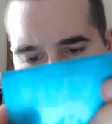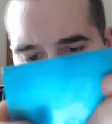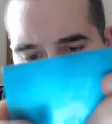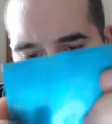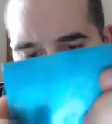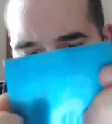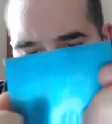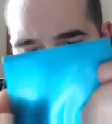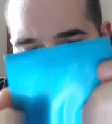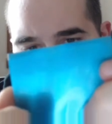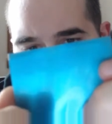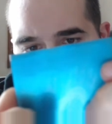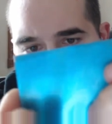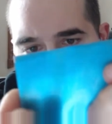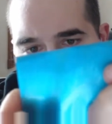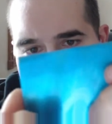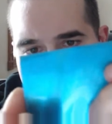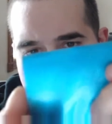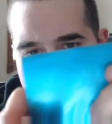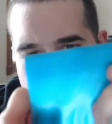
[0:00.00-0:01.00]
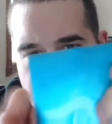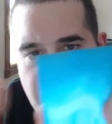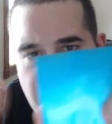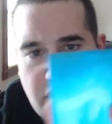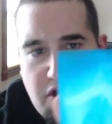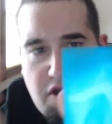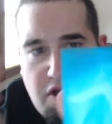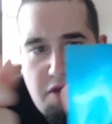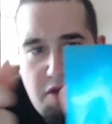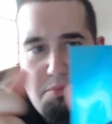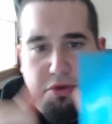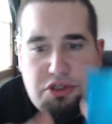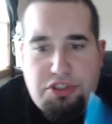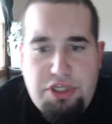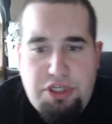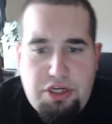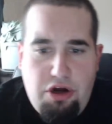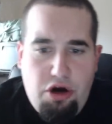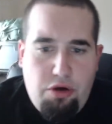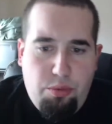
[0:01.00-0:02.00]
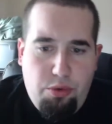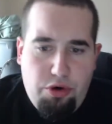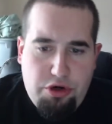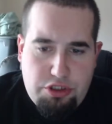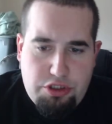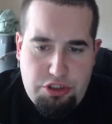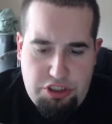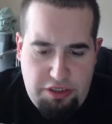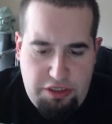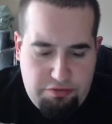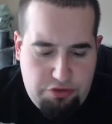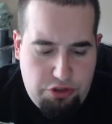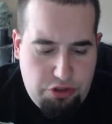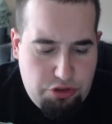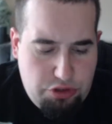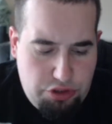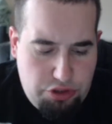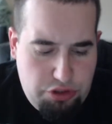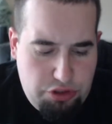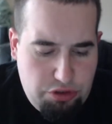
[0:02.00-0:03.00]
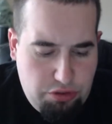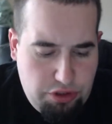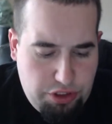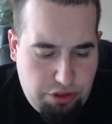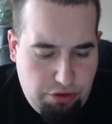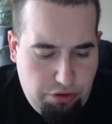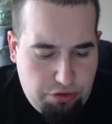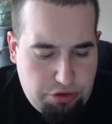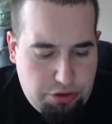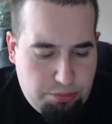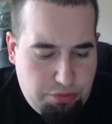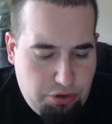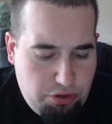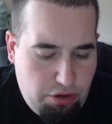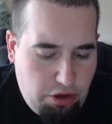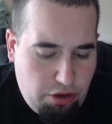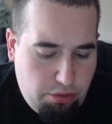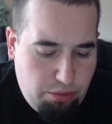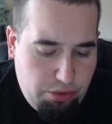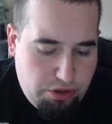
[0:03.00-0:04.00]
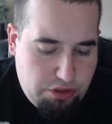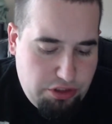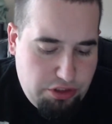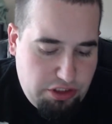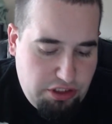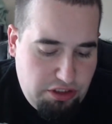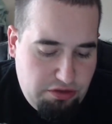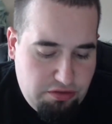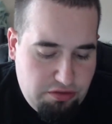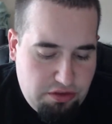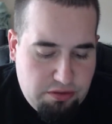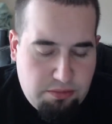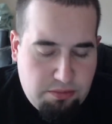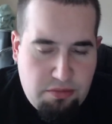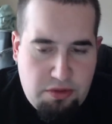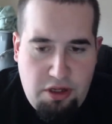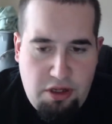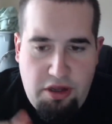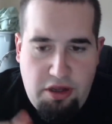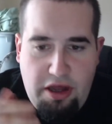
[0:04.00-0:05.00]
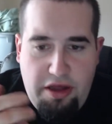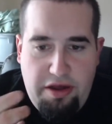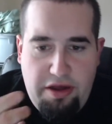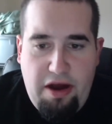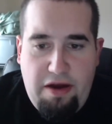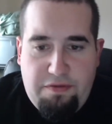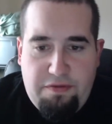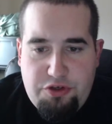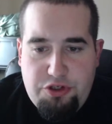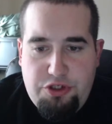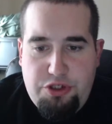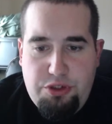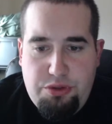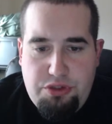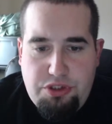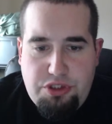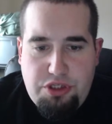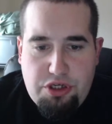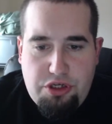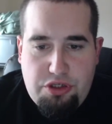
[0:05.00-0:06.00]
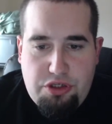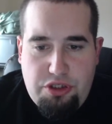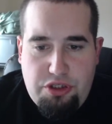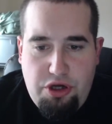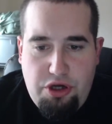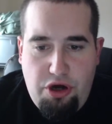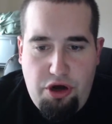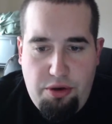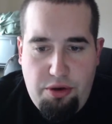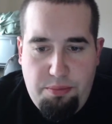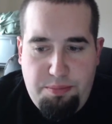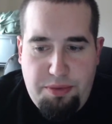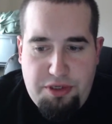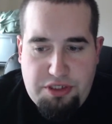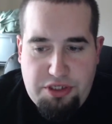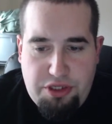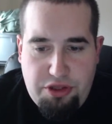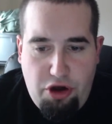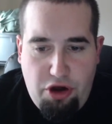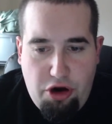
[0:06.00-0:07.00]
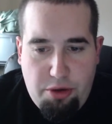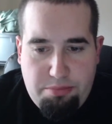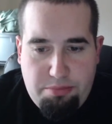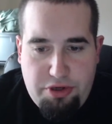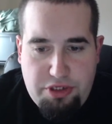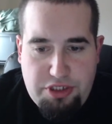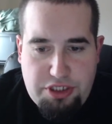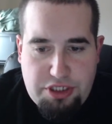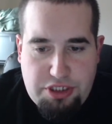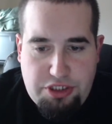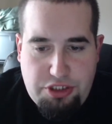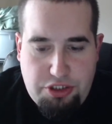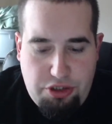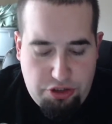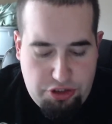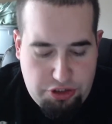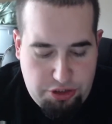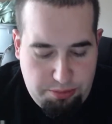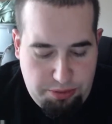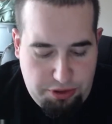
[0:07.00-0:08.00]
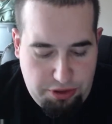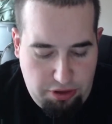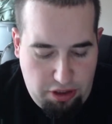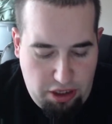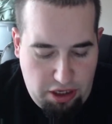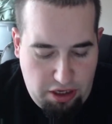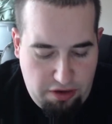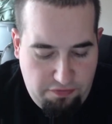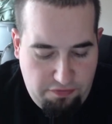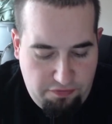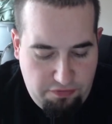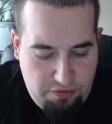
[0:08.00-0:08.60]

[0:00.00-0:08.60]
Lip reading: are peeling off, much like artwork sleeves usually do, like Ultra Pro artwork sleeves. After use, basically the art printing starts to peel off.